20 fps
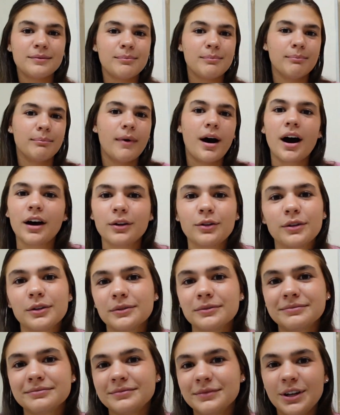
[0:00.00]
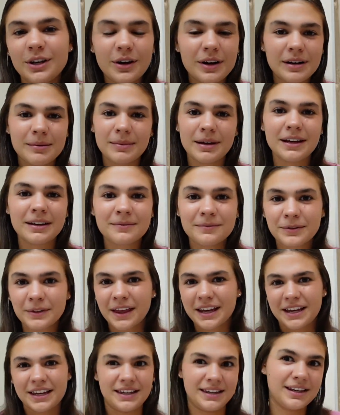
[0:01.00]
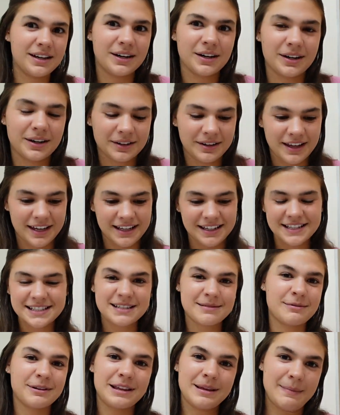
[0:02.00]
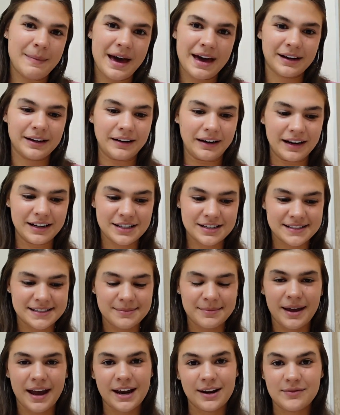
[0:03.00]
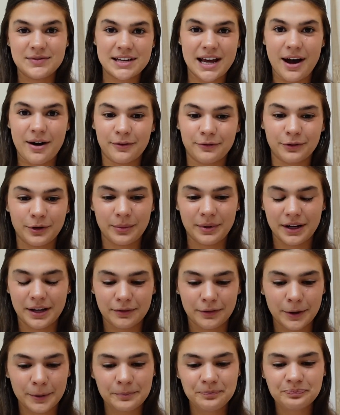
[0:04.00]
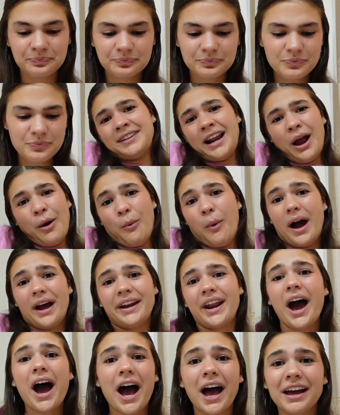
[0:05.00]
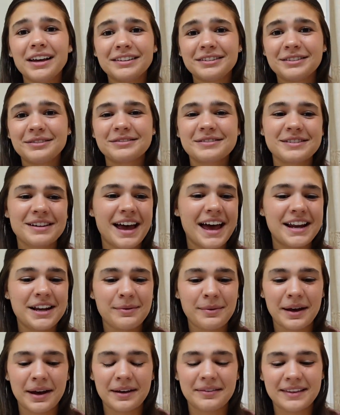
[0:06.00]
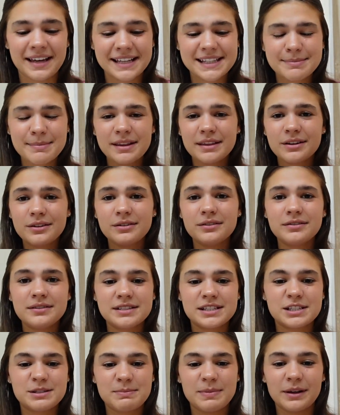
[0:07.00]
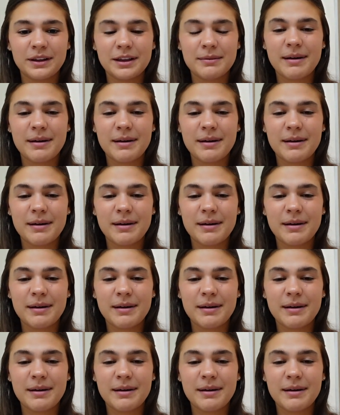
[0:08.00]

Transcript: model, you know what I mean, for like a year? Like it doesn't really matter. I just am kind of down for whatever. Why not? Anyway, that's my little spiel